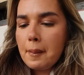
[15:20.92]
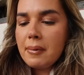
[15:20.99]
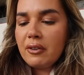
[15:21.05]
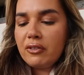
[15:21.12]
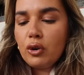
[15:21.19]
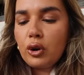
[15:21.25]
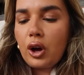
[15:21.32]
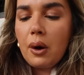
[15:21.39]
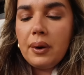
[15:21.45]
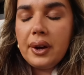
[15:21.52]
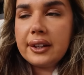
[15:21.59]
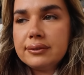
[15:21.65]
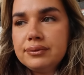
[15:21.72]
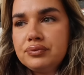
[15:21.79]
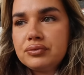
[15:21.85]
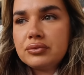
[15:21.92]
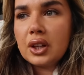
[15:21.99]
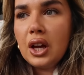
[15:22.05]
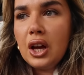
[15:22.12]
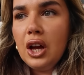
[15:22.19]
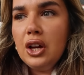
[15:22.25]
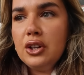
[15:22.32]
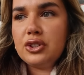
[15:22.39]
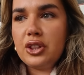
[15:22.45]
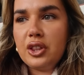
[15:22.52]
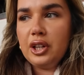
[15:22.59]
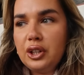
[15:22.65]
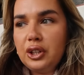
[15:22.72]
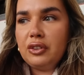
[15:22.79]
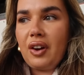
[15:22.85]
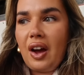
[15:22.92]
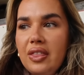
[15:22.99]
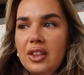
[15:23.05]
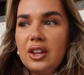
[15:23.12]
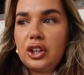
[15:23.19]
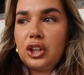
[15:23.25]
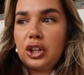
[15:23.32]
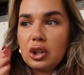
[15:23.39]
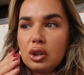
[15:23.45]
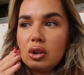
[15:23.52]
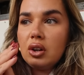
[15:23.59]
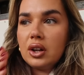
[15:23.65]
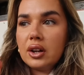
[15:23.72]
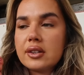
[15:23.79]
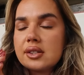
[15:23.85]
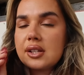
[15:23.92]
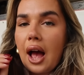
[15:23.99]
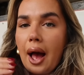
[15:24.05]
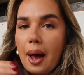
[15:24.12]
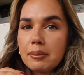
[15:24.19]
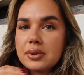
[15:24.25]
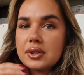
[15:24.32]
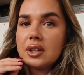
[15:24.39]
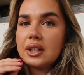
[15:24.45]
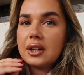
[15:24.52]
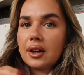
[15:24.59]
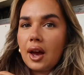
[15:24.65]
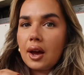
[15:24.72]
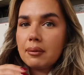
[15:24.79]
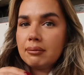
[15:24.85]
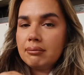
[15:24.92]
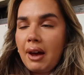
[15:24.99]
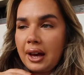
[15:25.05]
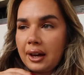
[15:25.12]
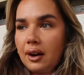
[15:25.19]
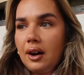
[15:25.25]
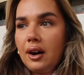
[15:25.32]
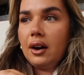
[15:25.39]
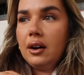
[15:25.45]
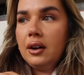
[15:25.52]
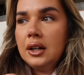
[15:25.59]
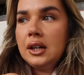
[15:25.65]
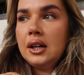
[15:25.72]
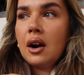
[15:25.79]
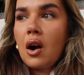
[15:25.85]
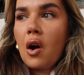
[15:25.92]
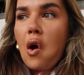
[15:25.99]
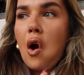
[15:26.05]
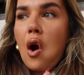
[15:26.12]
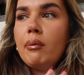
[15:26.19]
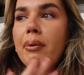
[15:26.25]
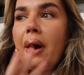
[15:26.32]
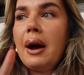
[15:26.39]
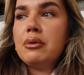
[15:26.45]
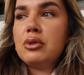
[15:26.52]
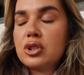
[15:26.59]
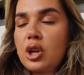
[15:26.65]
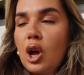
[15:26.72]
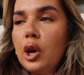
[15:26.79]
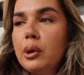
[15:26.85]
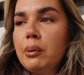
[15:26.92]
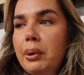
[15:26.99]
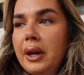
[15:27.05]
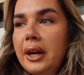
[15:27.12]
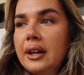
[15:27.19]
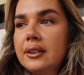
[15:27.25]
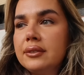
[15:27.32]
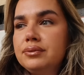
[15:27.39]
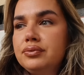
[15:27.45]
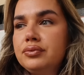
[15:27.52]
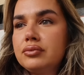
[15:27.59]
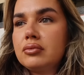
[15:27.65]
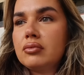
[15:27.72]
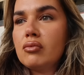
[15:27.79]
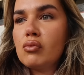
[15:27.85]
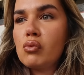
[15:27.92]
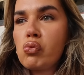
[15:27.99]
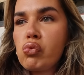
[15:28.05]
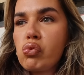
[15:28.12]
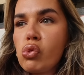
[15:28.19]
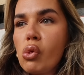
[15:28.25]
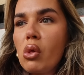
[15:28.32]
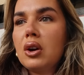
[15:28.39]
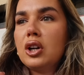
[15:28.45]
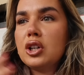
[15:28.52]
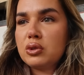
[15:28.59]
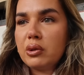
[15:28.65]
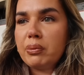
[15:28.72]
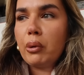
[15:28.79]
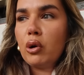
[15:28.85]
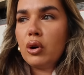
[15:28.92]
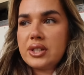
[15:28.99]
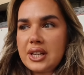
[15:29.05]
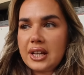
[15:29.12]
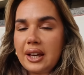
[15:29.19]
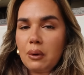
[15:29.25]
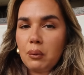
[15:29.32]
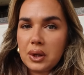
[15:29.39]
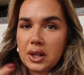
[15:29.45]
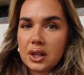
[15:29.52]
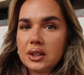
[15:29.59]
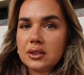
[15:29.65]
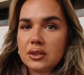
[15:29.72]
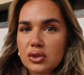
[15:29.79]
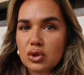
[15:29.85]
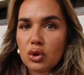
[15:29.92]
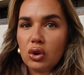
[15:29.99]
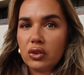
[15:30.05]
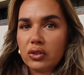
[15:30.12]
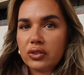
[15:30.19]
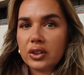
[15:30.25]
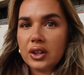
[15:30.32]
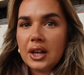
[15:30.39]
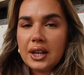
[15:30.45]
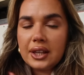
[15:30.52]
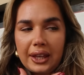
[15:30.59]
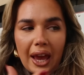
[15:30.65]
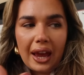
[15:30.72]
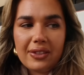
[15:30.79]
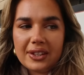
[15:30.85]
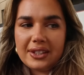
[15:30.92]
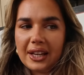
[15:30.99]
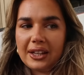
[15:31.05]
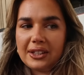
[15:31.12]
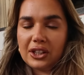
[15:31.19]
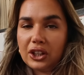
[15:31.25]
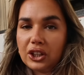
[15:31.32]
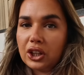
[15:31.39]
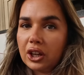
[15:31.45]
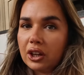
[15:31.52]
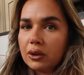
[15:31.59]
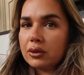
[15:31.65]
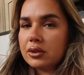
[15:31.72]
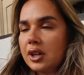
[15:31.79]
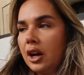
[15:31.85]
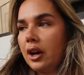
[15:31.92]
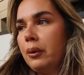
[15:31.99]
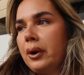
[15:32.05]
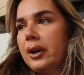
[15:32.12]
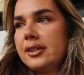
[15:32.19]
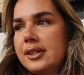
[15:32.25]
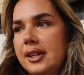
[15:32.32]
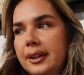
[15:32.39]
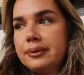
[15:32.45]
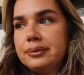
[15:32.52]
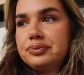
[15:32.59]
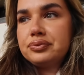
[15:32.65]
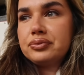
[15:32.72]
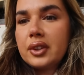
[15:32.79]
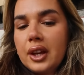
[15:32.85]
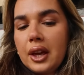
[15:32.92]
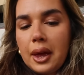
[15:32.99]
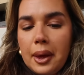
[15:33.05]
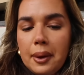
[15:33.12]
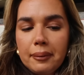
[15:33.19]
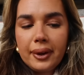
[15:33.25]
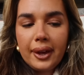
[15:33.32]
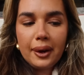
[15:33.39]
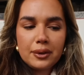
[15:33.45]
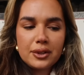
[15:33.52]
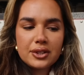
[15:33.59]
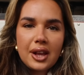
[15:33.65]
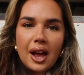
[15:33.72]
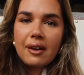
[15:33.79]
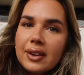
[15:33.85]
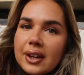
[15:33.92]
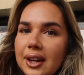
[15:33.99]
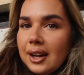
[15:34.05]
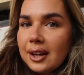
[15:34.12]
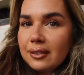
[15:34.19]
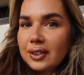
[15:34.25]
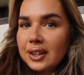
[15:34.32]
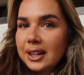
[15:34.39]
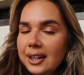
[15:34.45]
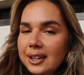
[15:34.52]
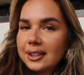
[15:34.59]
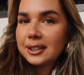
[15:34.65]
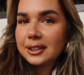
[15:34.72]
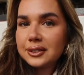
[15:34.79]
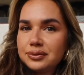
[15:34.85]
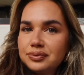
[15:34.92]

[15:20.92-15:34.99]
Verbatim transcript: before going to the Louvre and the queue looks absolutely mega but I'm just hoping because we've bought a ticket we can sort of get in the ticketed queue so we're going to see yeah we're just having a lovely little